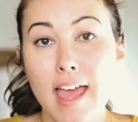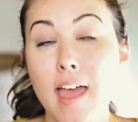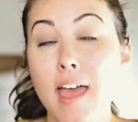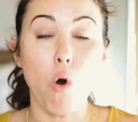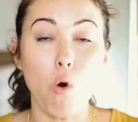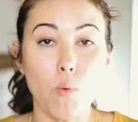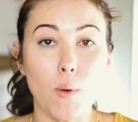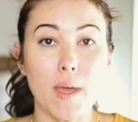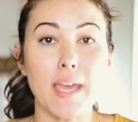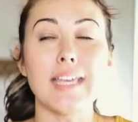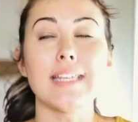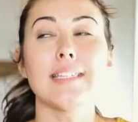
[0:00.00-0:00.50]

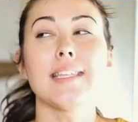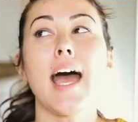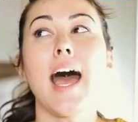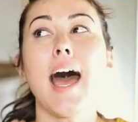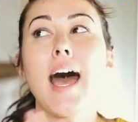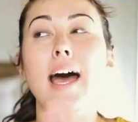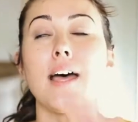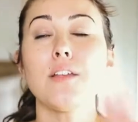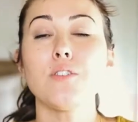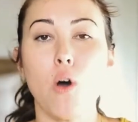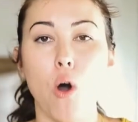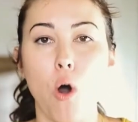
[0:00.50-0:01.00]
Always,
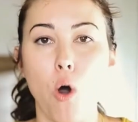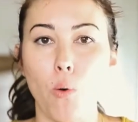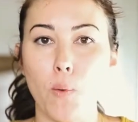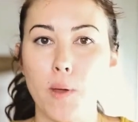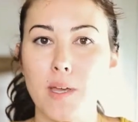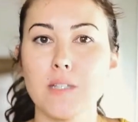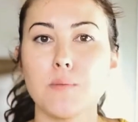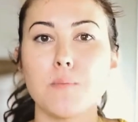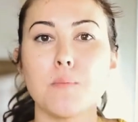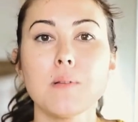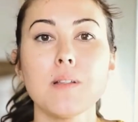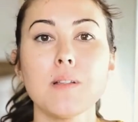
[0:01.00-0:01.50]
as
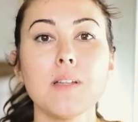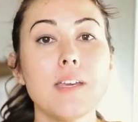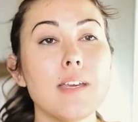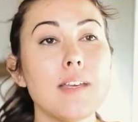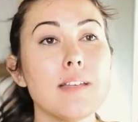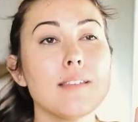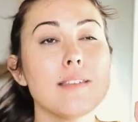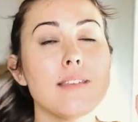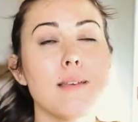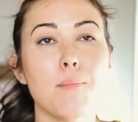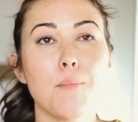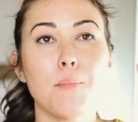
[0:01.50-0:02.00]
always,
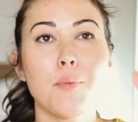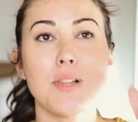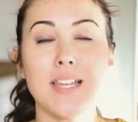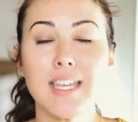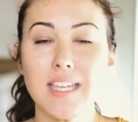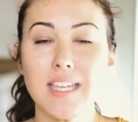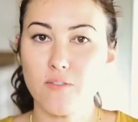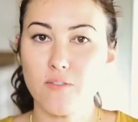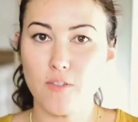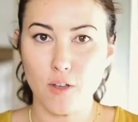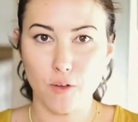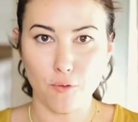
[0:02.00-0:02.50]
please
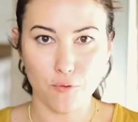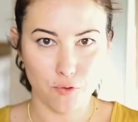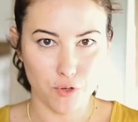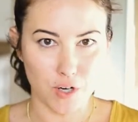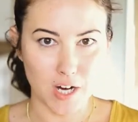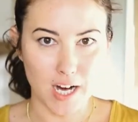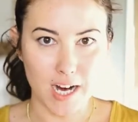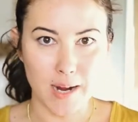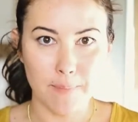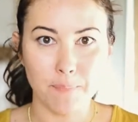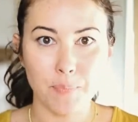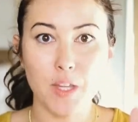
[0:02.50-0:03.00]
feel
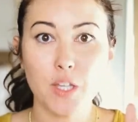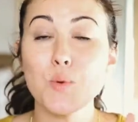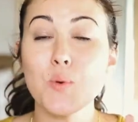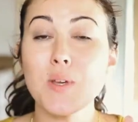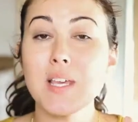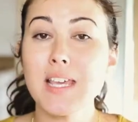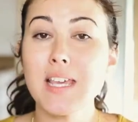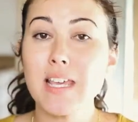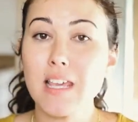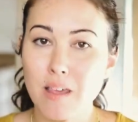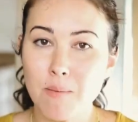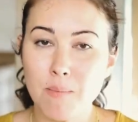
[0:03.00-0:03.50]
free
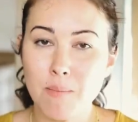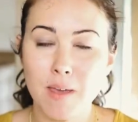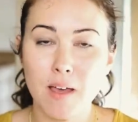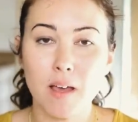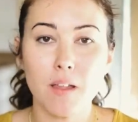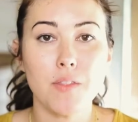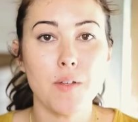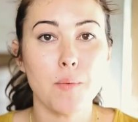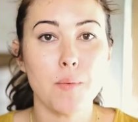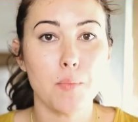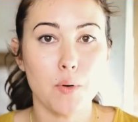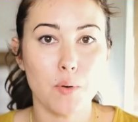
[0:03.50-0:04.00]
to
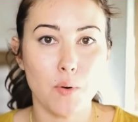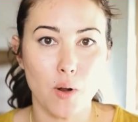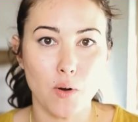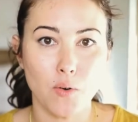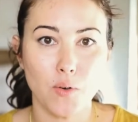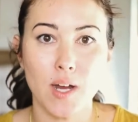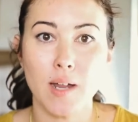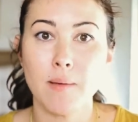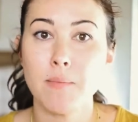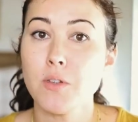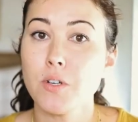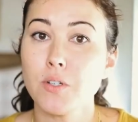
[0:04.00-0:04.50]
email the
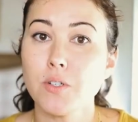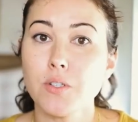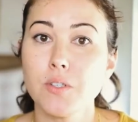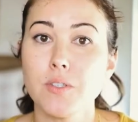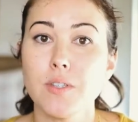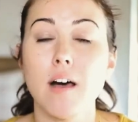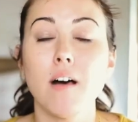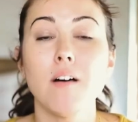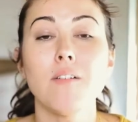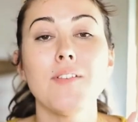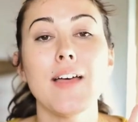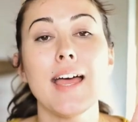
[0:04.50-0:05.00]
program
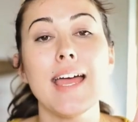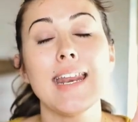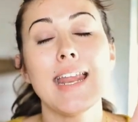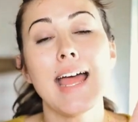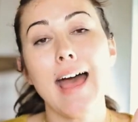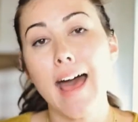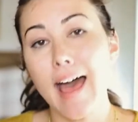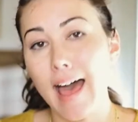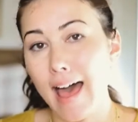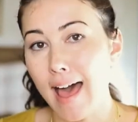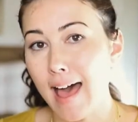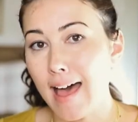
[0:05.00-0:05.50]
yourself and
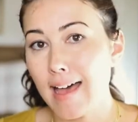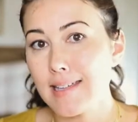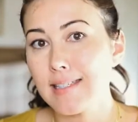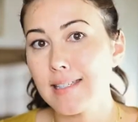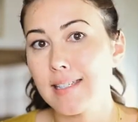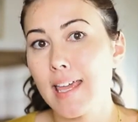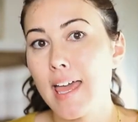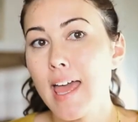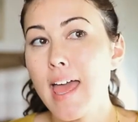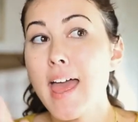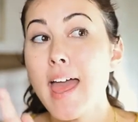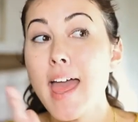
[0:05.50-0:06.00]

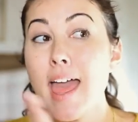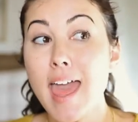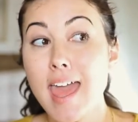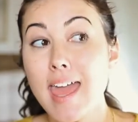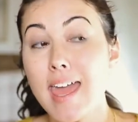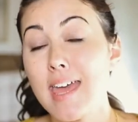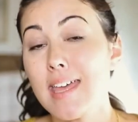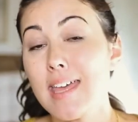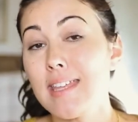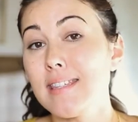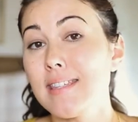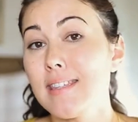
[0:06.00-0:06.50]
ask,
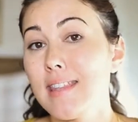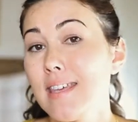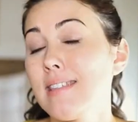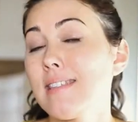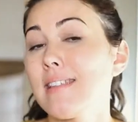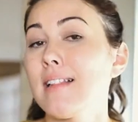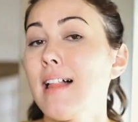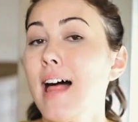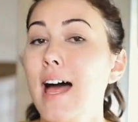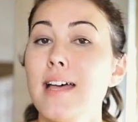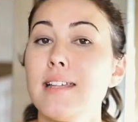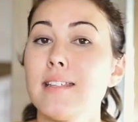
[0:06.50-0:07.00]
hey, is
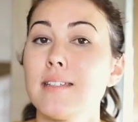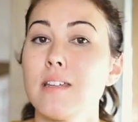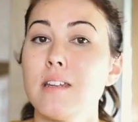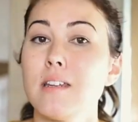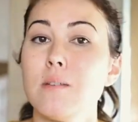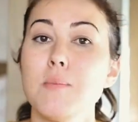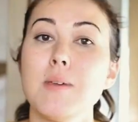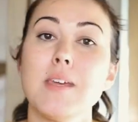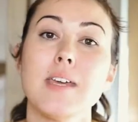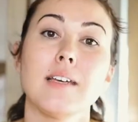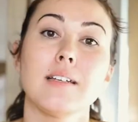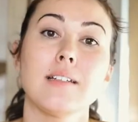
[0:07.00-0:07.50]
this class going
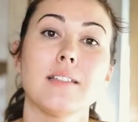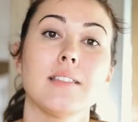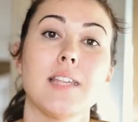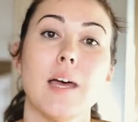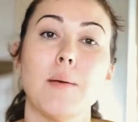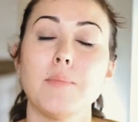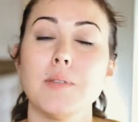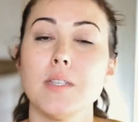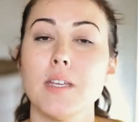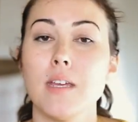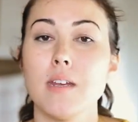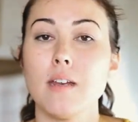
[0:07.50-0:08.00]
to be
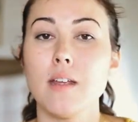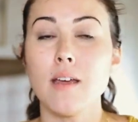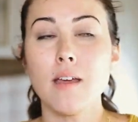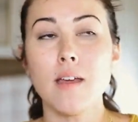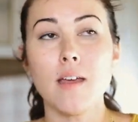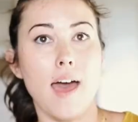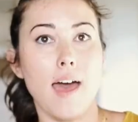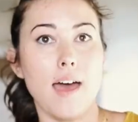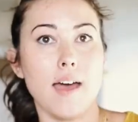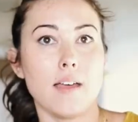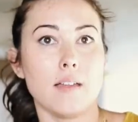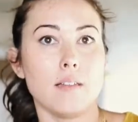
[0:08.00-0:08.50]
accepted
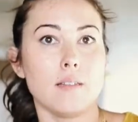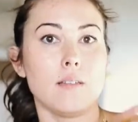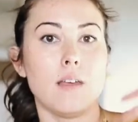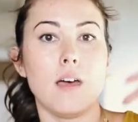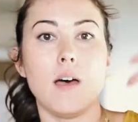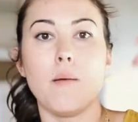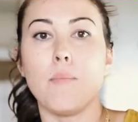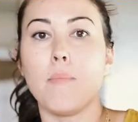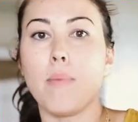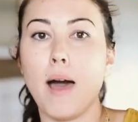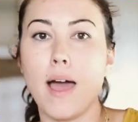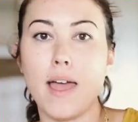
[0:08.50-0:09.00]
as
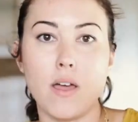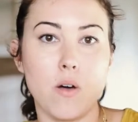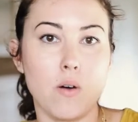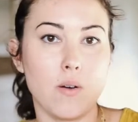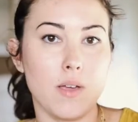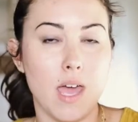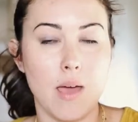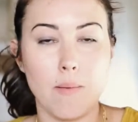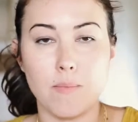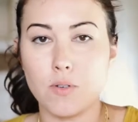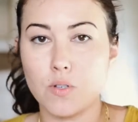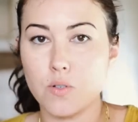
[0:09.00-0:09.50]
a
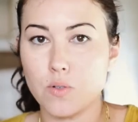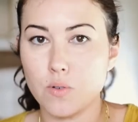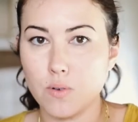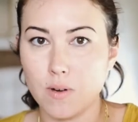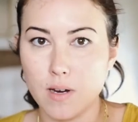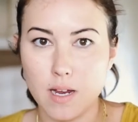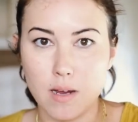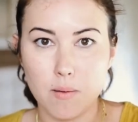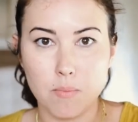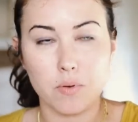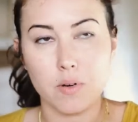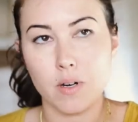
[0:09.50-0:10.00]

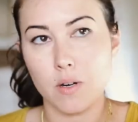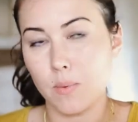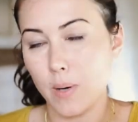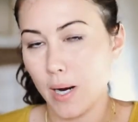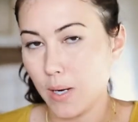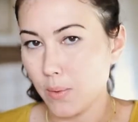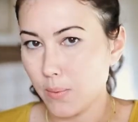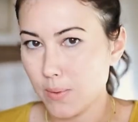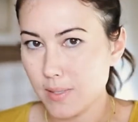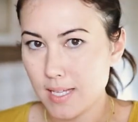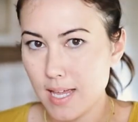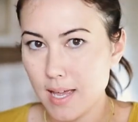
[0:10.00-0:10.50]
biochemistry
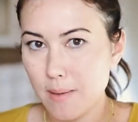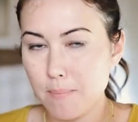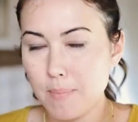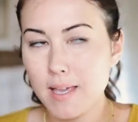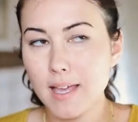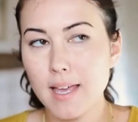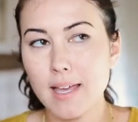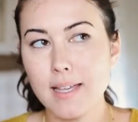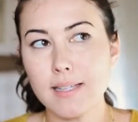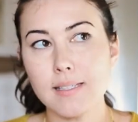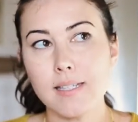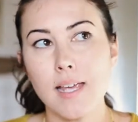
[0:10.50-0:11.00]
prerequisite?
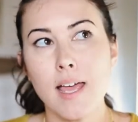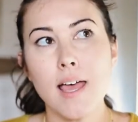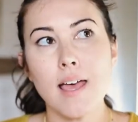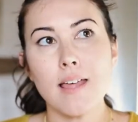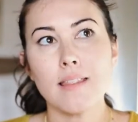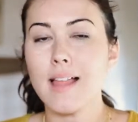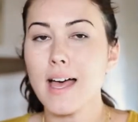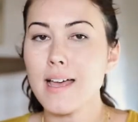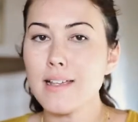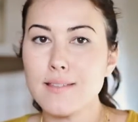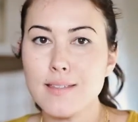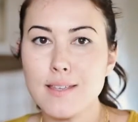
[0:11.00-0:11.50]
Because
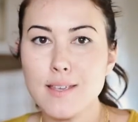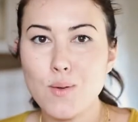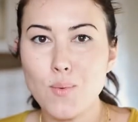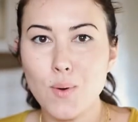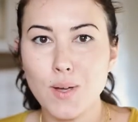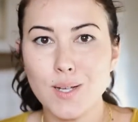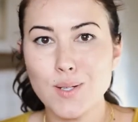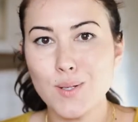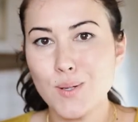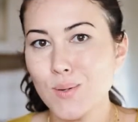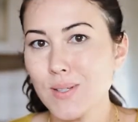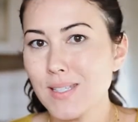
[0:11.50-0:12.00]
the last thing you
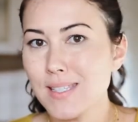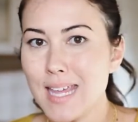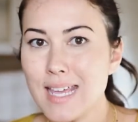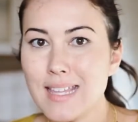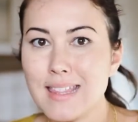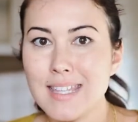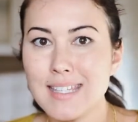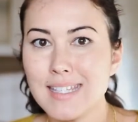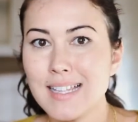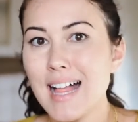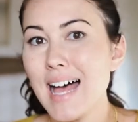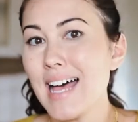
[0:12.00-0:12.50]
want to do is
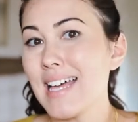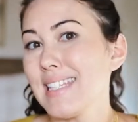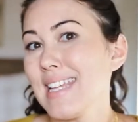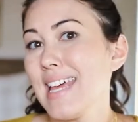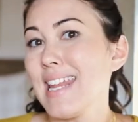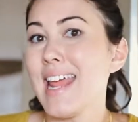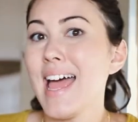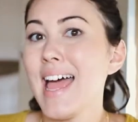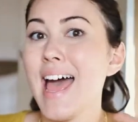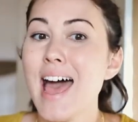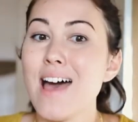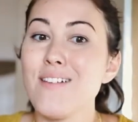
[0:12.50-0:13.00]
take this class
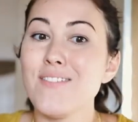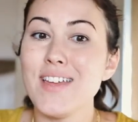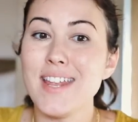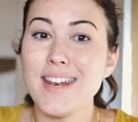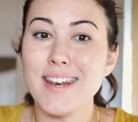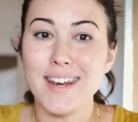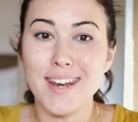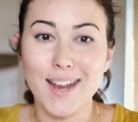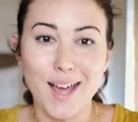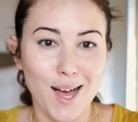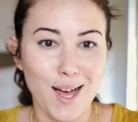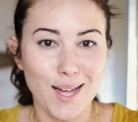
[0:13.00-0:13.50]
and have
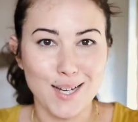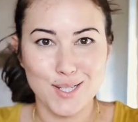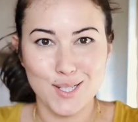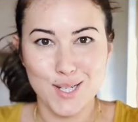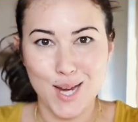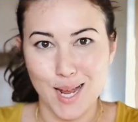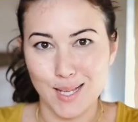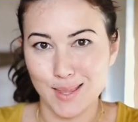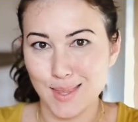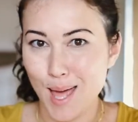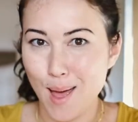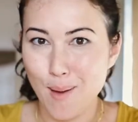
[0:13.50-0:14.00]
it not
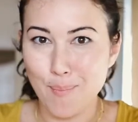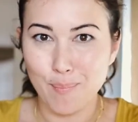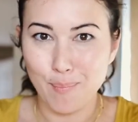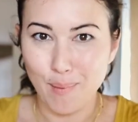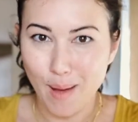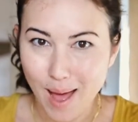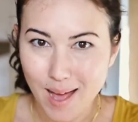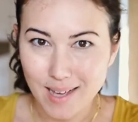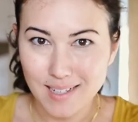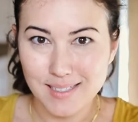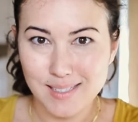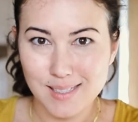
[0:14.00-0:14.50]
check that
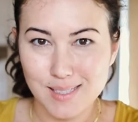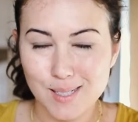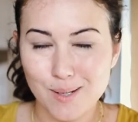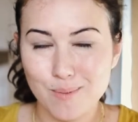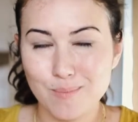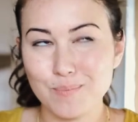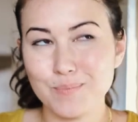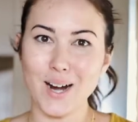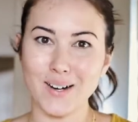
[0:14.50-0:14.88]
box.